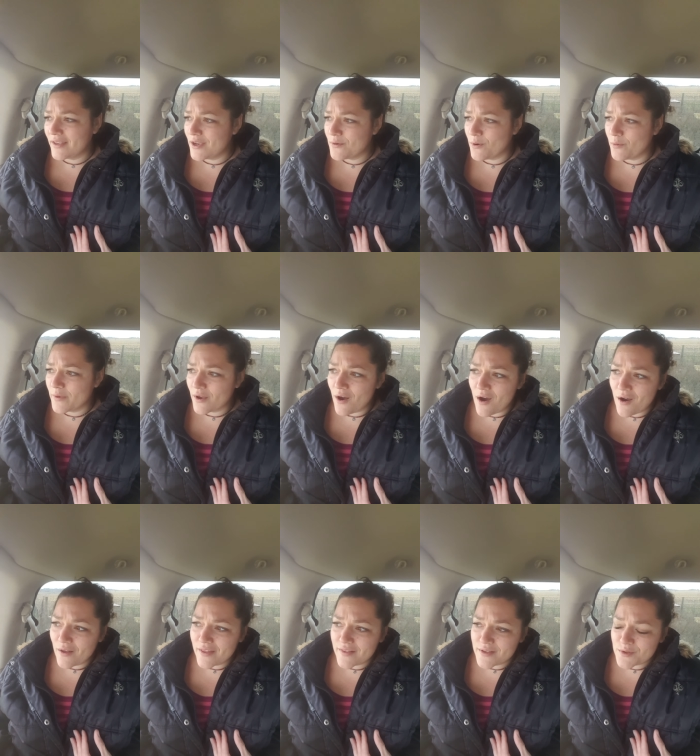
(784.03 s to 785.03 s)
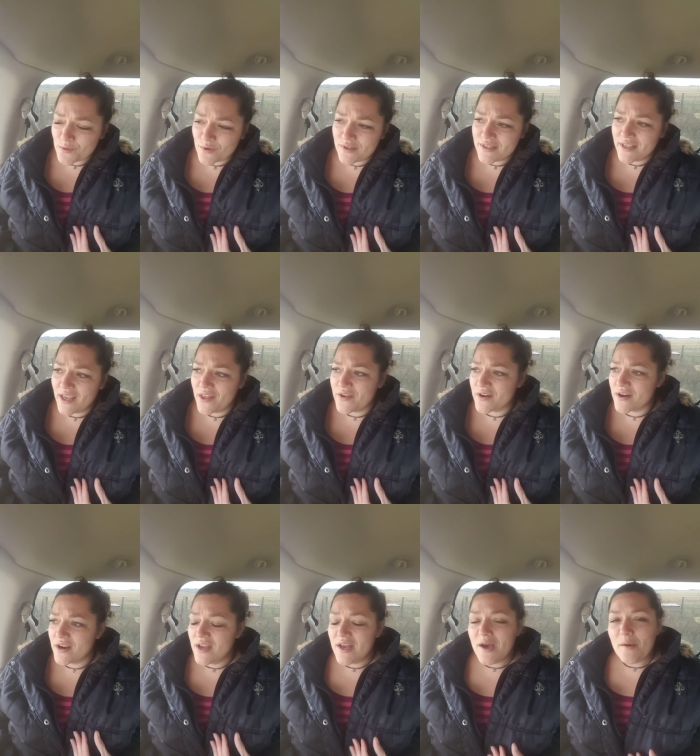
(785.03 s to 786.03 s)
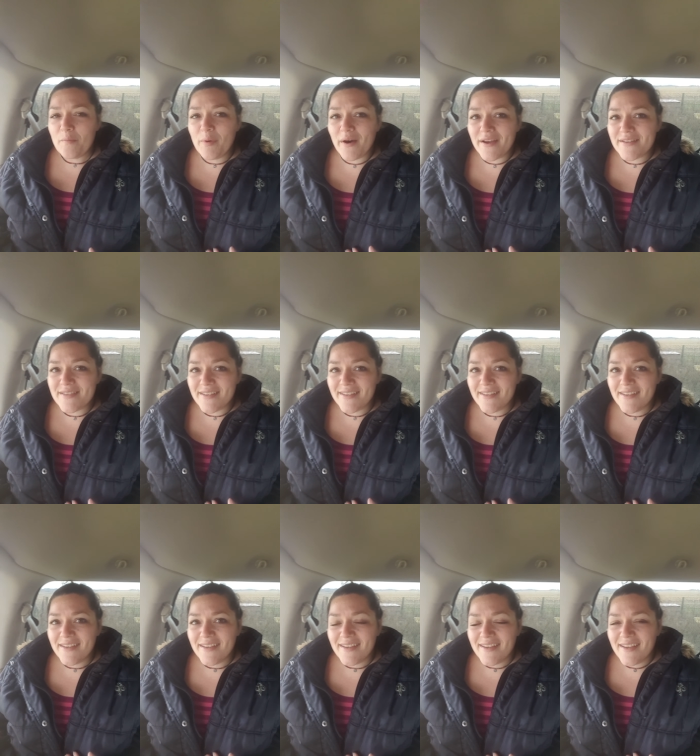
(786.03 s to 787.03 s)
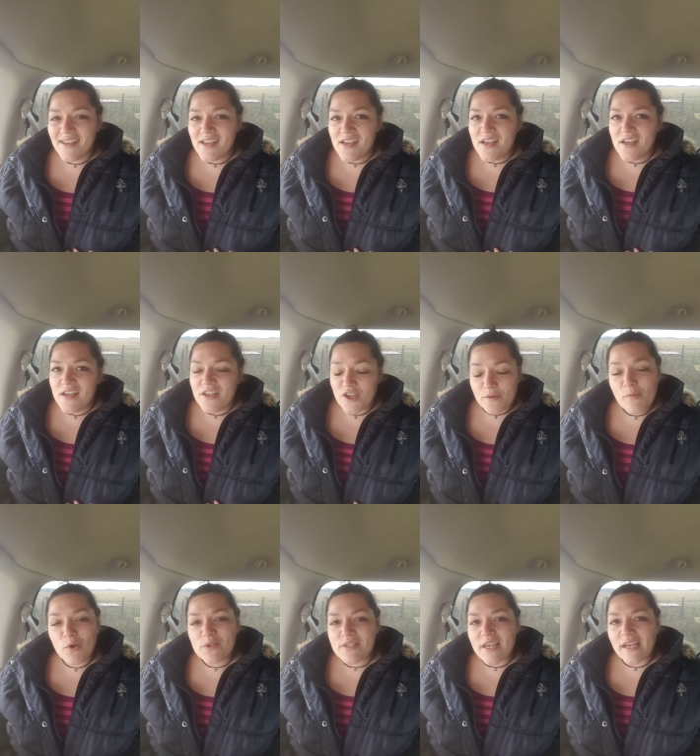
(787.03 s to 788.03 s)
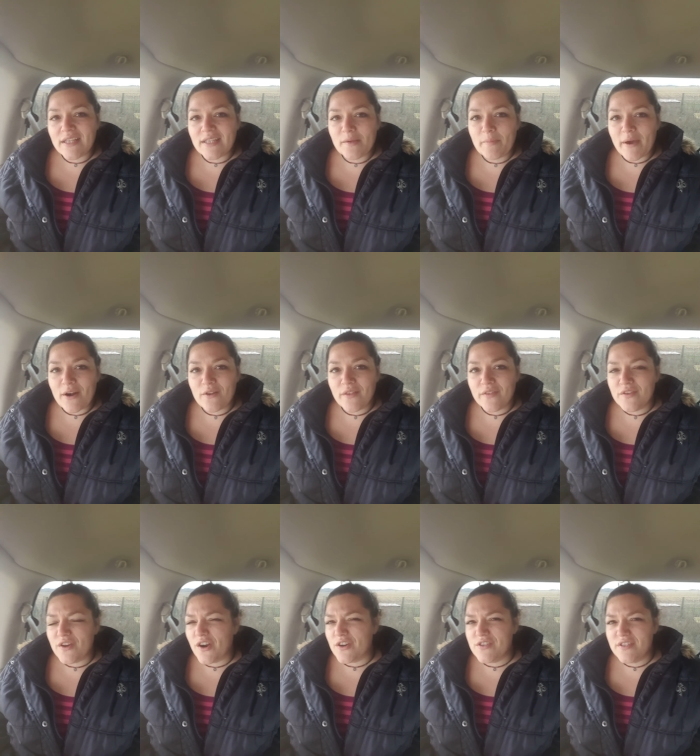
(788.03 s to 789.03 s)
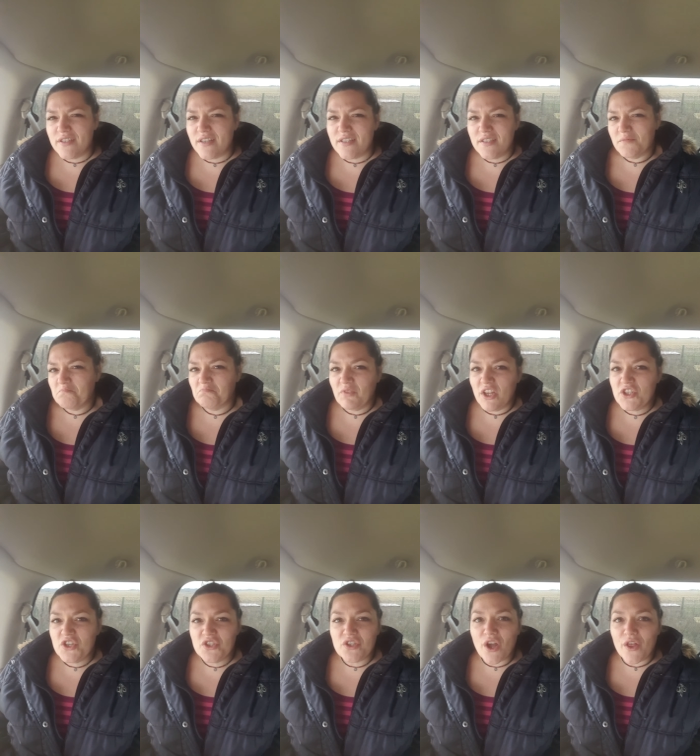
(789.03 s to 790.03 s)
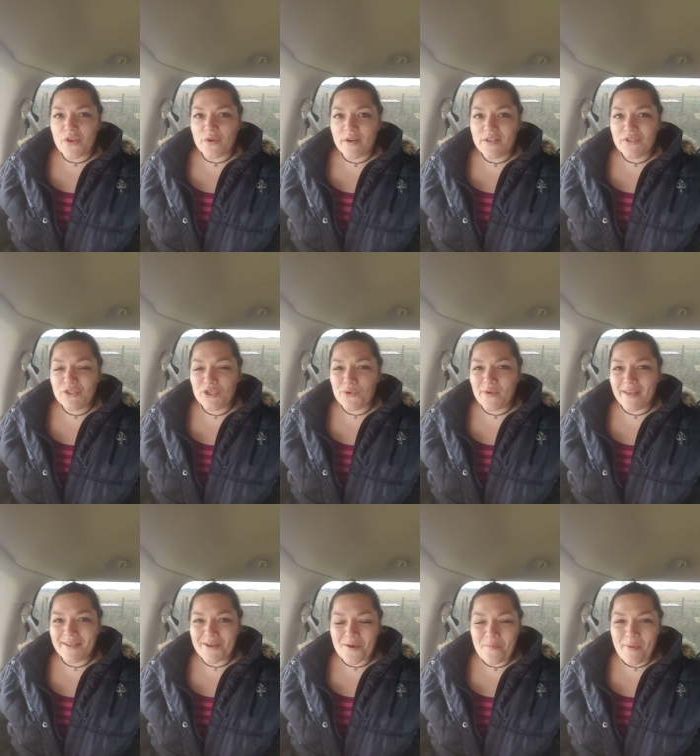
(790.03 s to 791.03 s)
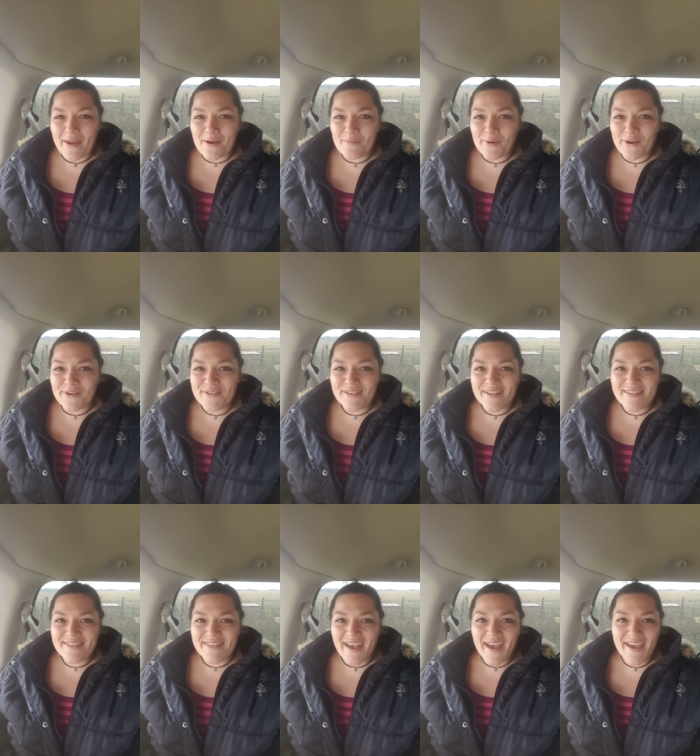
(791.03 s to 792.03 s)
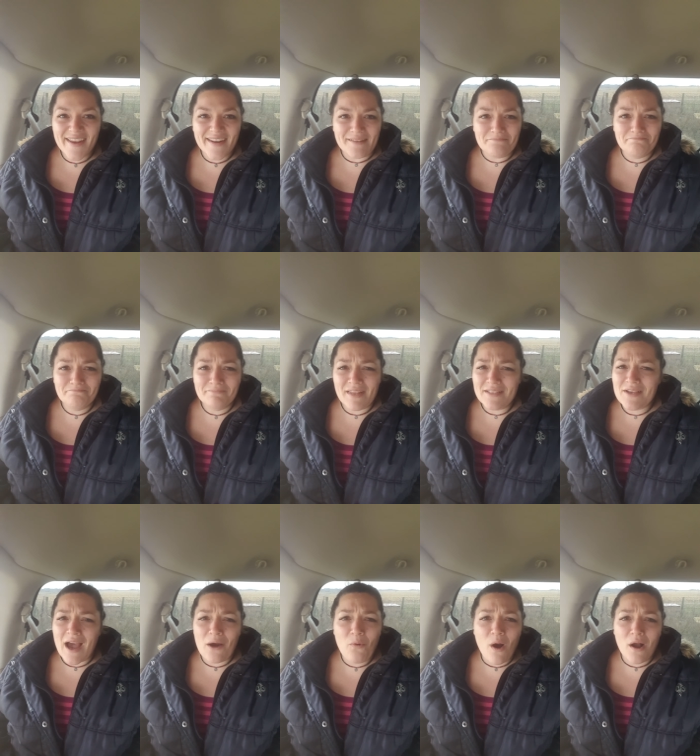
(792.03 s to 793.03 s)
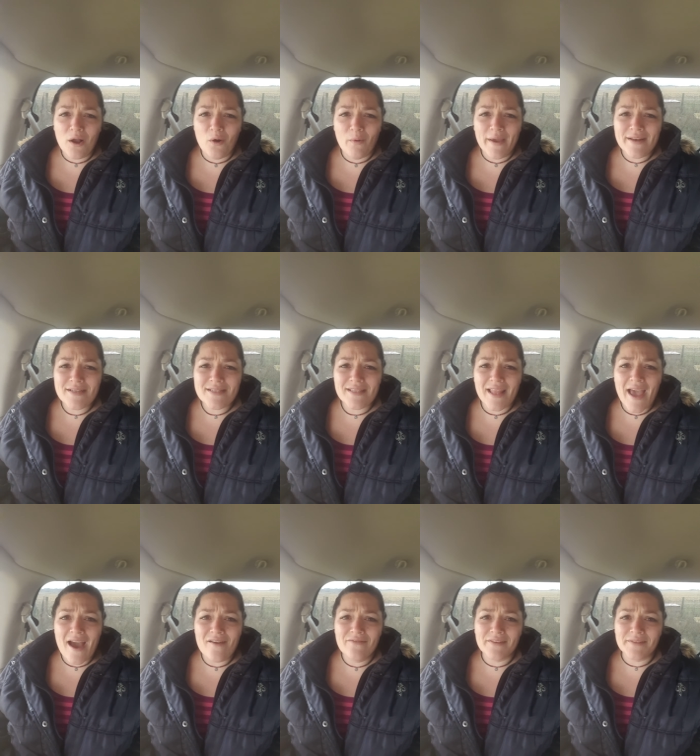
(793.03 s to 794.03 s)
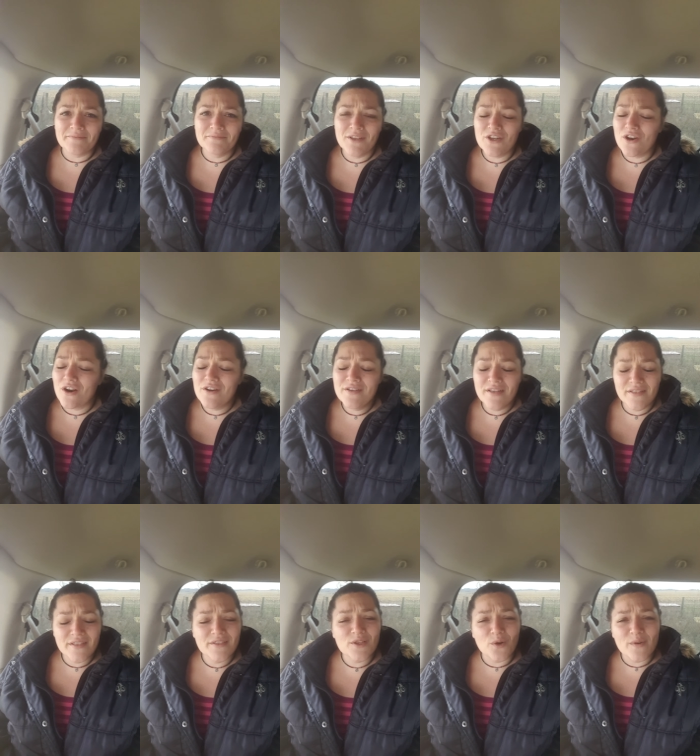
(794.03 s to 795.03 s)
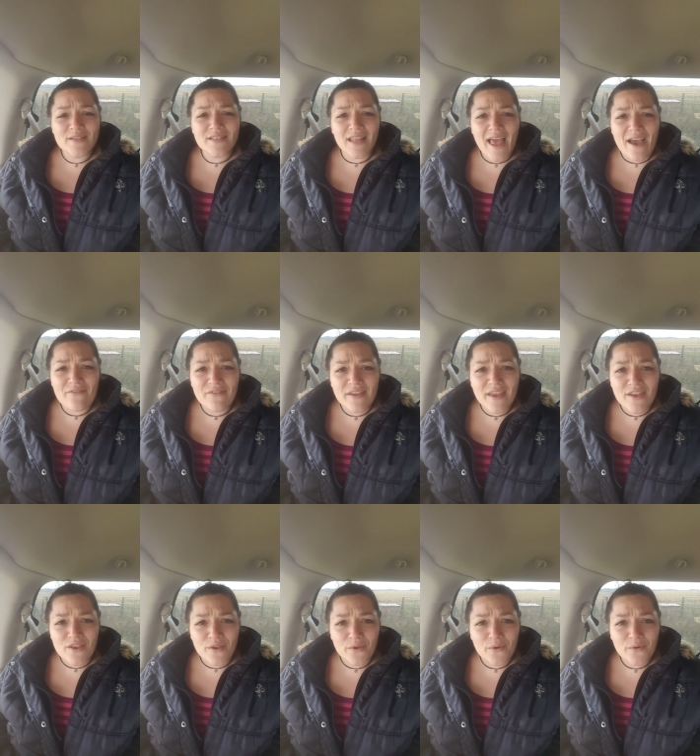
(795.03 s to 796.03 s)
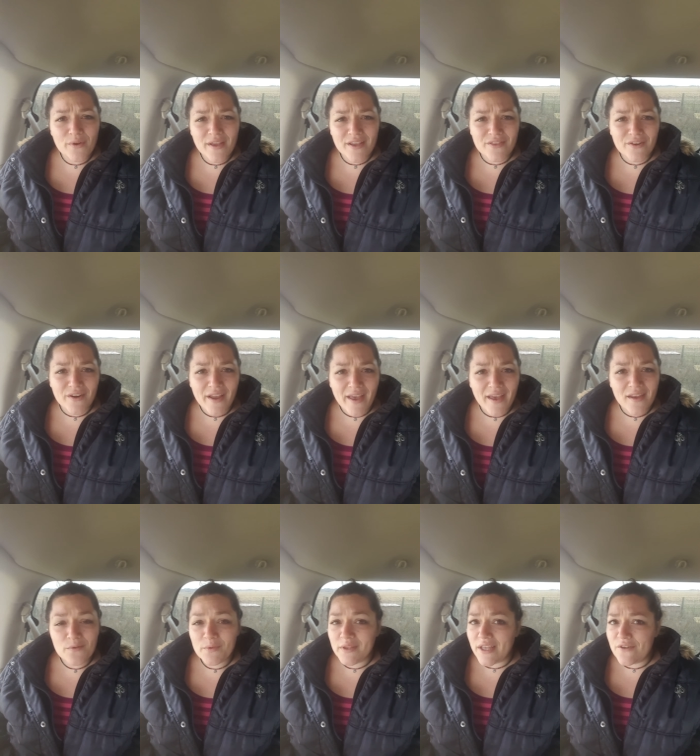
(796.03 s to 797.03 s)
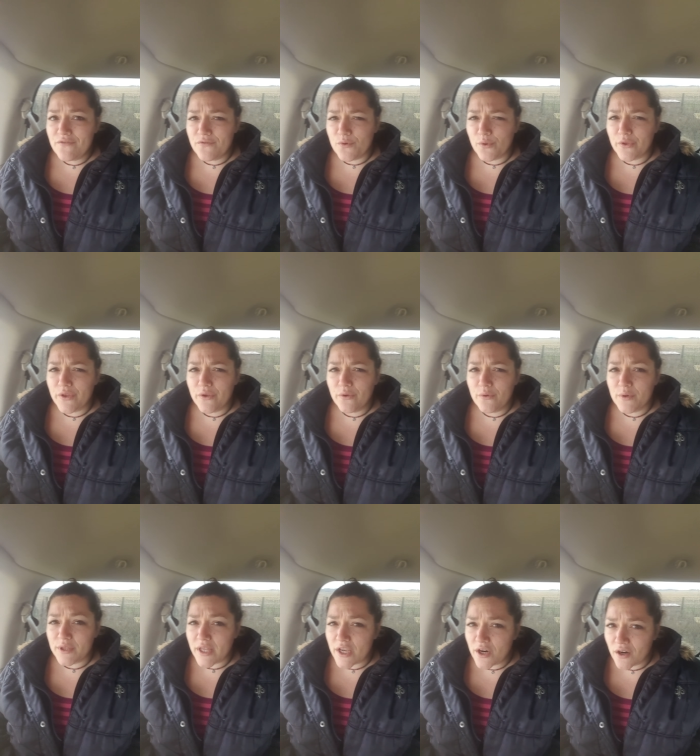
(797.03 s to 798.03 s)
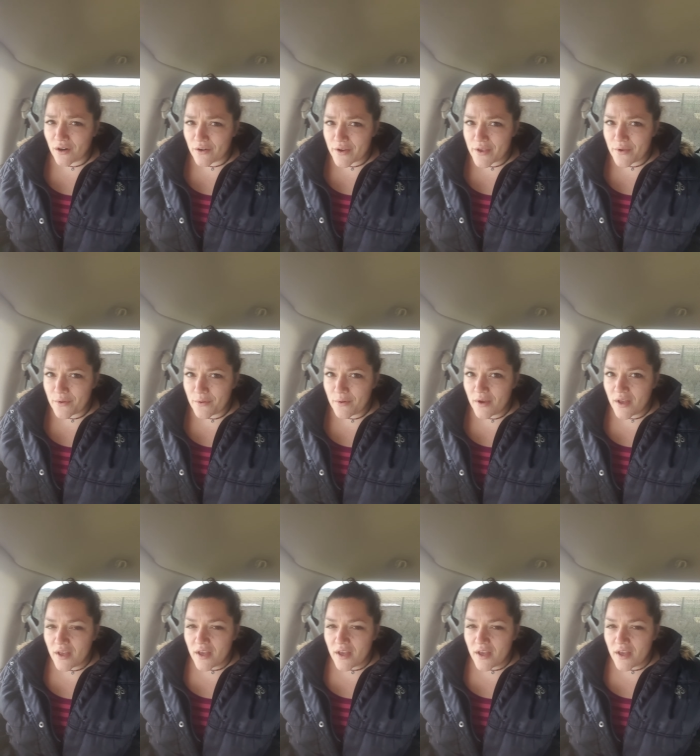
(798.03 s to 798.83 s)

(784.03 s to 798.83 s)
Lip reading: equal. We are all in this world together. But you're most likely better than the narcissist. That's just all there is to it. You're a better person inside, and that's how I walk away just laughing. The narcissist is always laughing at you in their head when they fool you, when they hurt you.